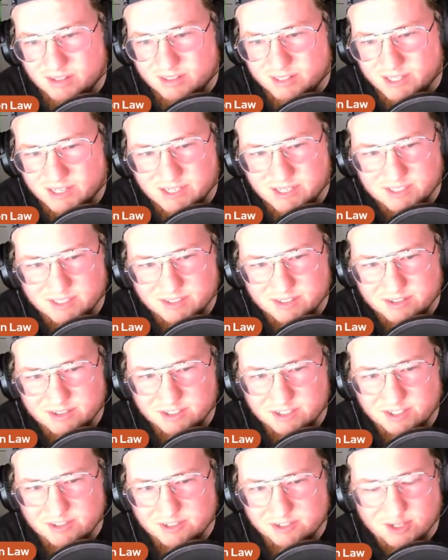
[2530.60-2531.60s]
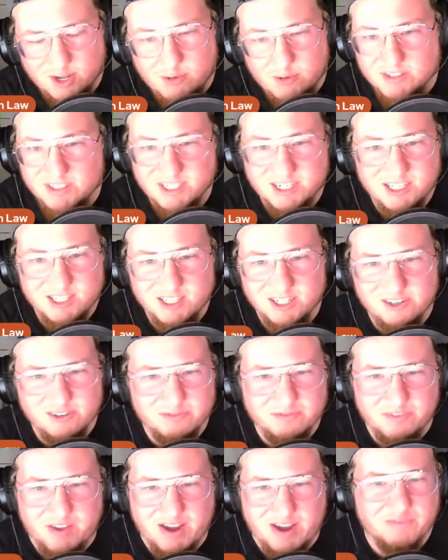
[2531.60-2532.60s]
least. There's always a clear
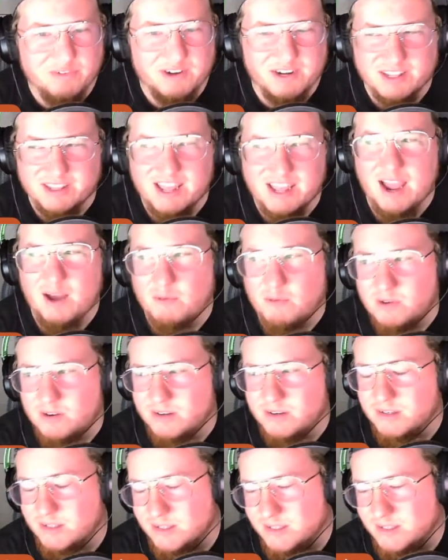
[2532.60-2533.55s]
favorite in that one.